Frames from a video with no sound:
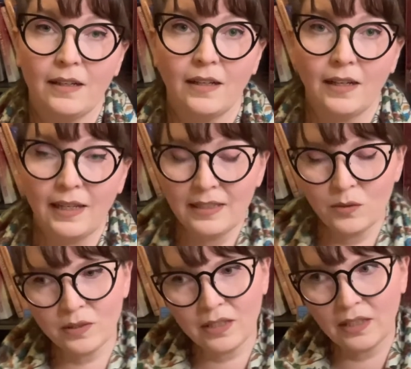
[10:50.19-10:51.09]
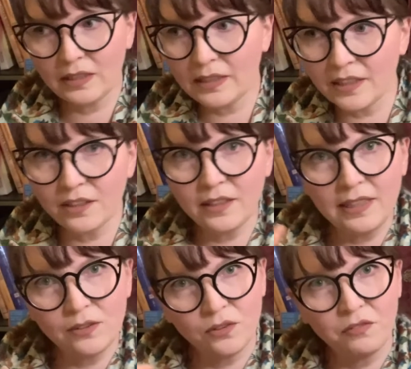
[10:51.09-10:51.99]
And this was
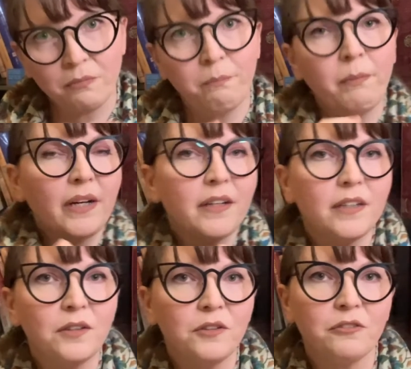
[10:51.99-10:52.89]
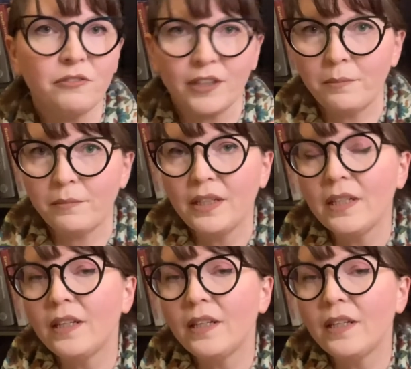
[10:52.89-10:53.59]
clearly sort of borrowed from